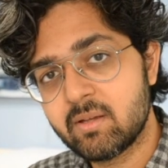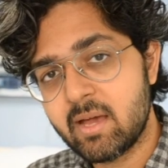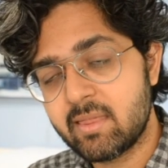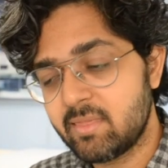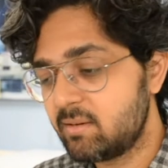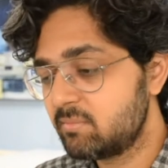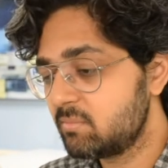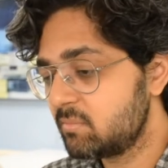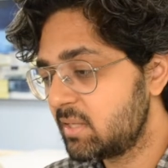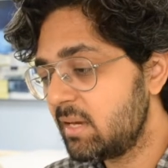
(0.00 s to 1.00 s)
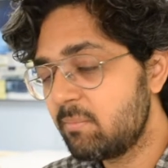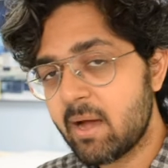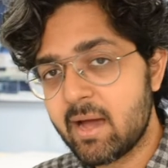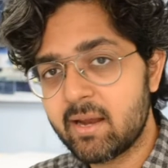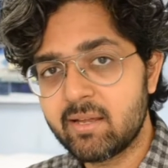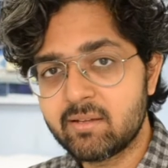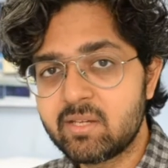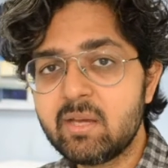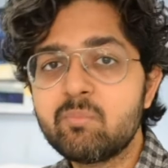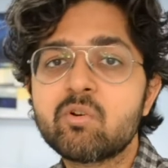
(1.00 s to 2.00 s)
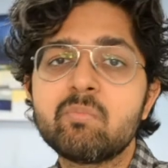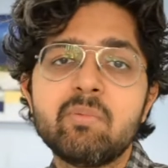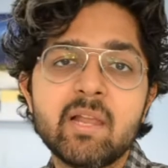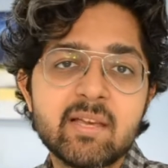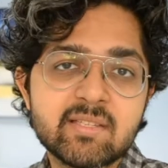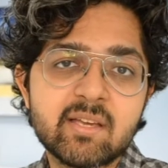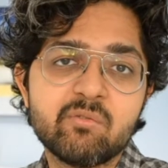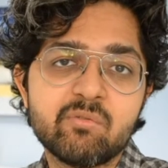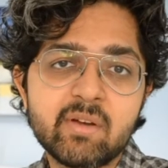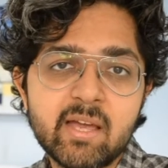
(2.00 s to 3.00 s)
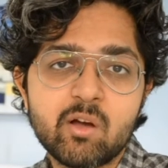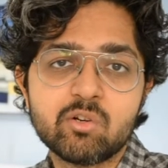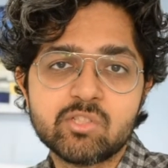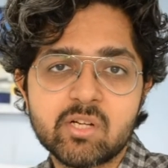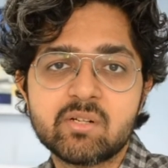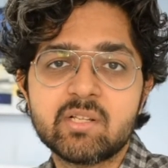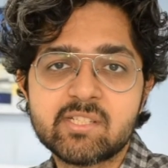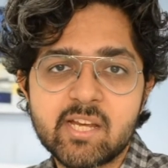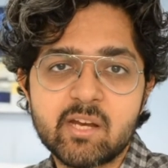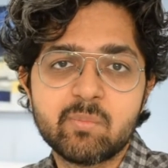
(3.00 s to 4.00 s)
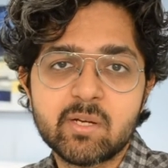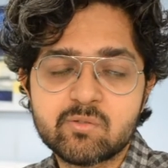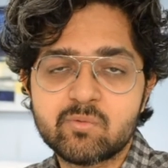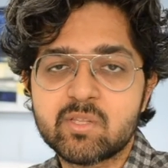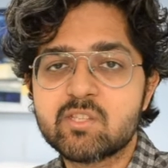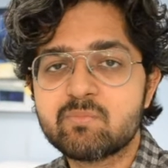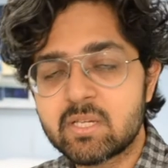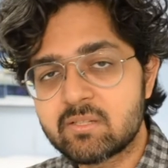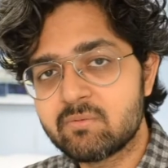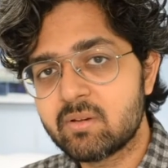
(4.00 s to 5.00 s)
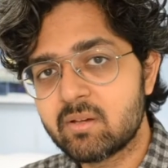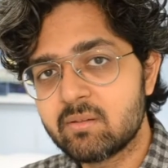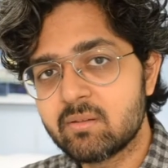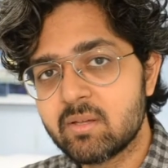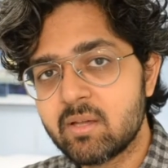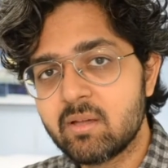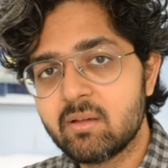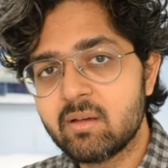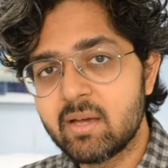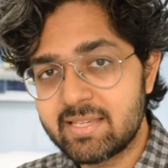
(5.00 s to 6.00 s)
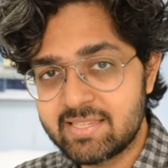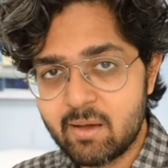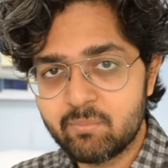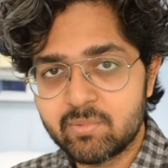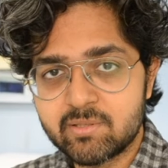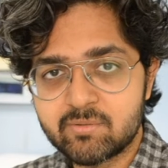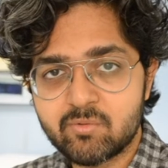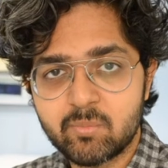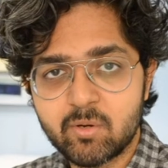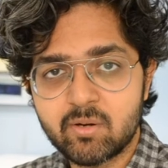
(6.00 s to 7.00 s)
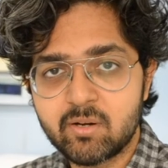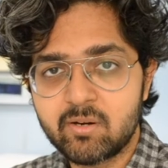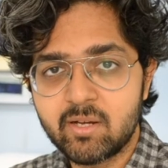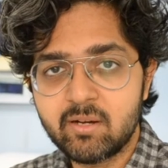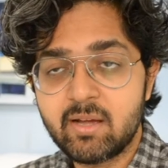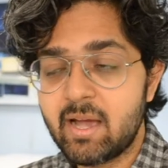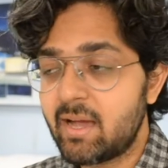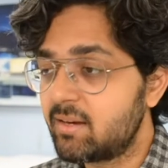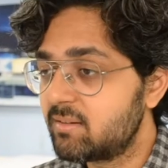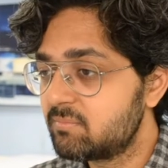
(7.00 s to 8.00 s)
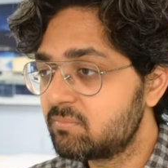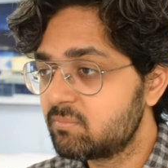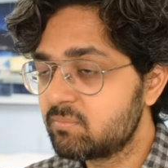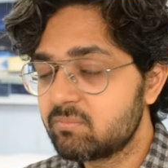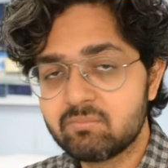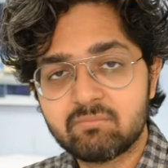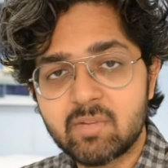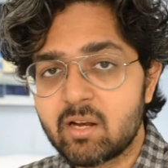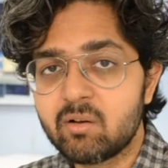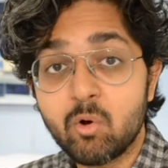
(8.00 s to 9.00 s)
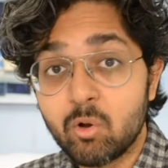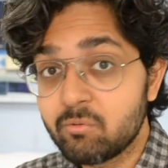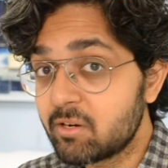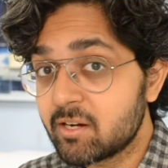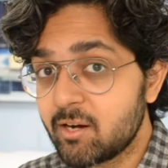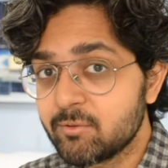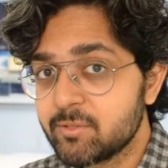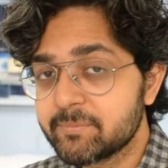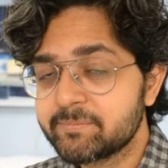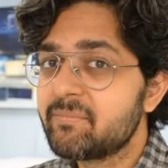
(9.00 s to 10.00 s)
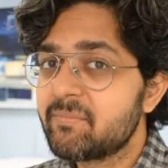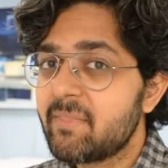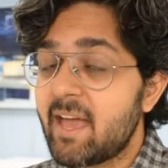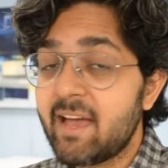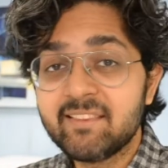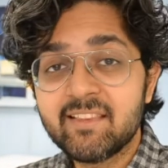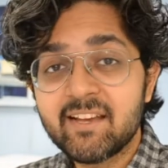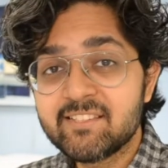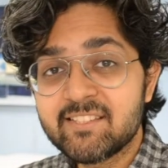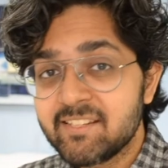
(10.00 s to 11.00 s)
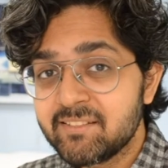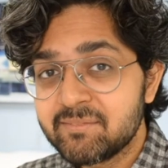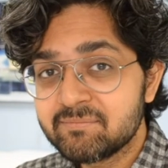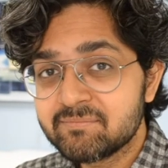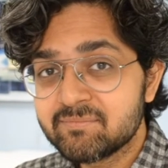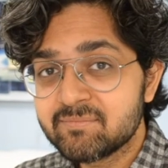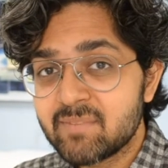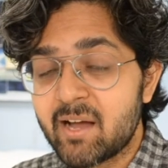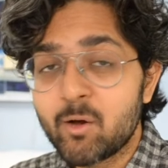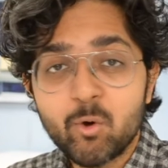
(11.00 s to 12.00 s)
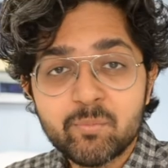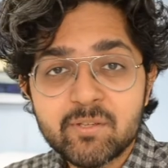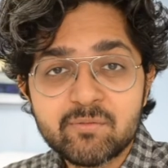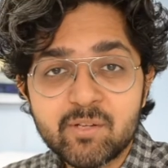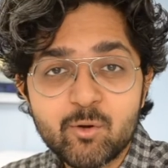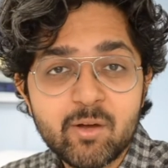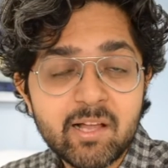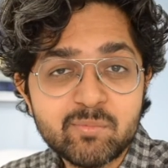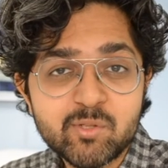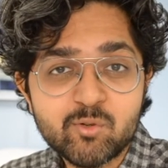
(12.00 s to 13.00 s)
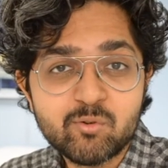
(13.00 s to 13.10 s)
and then keep replacing vague or general statements with specific examples from your career, and it'll all work out. And that's it. I hope this video helps you to